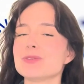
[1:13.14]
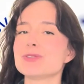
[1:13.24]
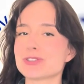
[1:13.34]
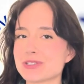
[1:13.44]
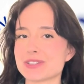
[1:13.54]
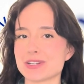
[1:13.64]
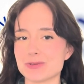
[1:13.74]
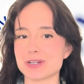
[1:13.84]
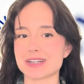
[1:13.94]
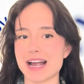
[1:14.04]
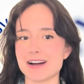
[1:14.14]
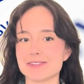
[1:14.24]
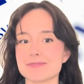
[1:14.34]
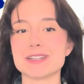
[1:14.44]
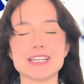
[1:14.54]
you should still work
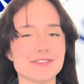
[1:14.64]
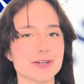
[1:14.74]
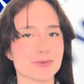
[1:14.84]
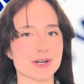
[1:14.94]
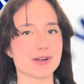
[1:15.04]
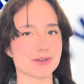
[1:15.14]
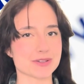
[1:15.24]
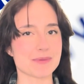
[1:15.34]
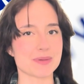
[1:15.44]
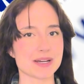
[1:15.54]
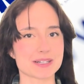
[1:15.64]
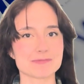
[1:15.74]
out, even when on Ozempic.